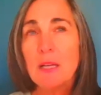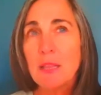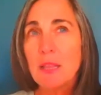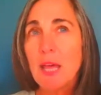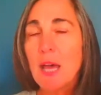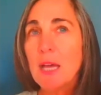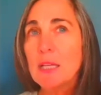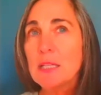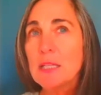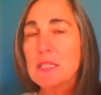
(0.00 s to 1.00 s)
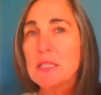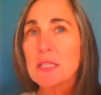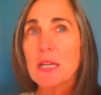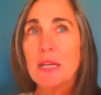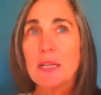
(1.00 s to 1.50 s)
on
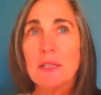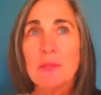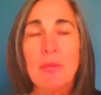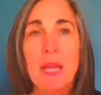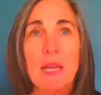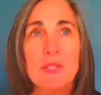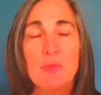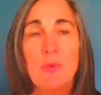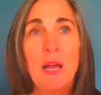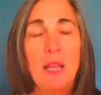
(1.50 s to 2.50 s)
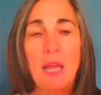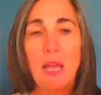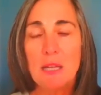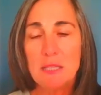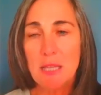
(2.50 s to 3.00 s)
that, as well
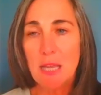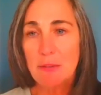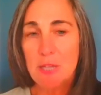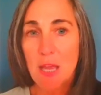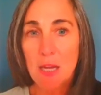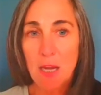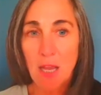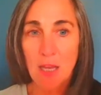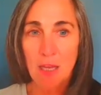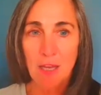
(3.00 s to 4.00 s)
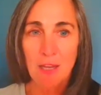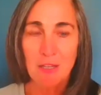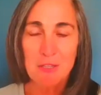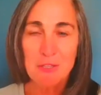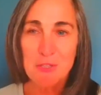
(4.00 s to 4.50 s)
as I've done
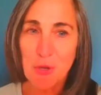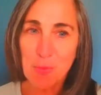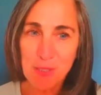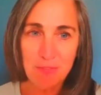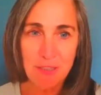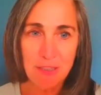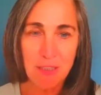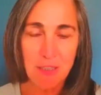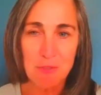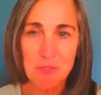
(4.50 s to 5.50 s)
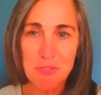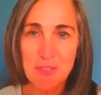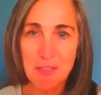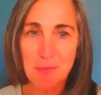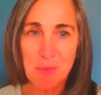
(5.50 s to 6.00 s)
so many
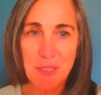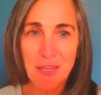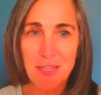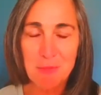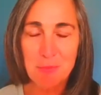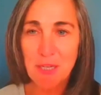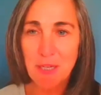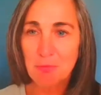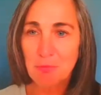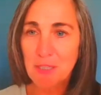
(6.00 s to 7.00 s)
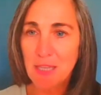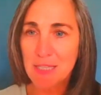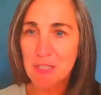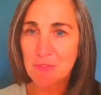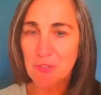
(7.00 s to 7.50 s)
videos because what I
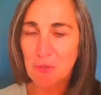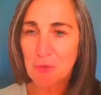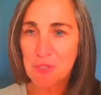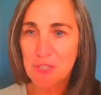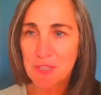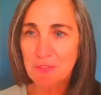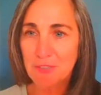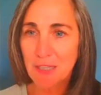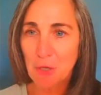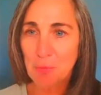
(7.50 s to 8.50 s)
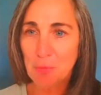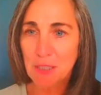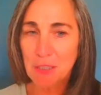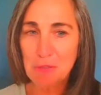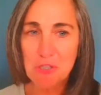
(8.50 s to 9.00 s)
realized over the course of like
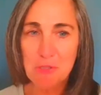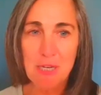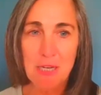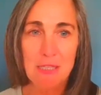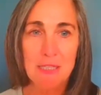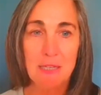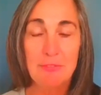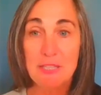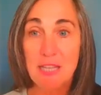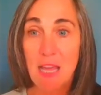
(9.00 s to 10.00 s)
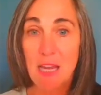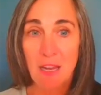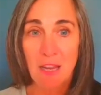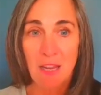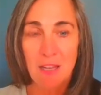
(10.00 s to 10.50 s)
opening a YouTube channel and stuff is that
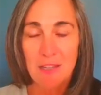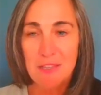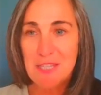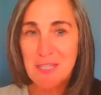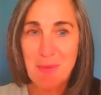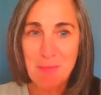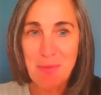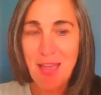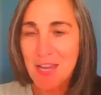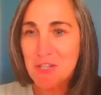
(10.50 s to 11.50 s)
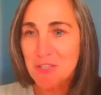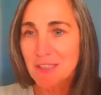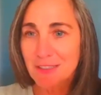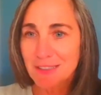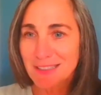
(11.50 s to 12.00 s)
this is my
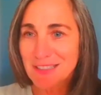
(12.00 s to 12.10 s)
passion,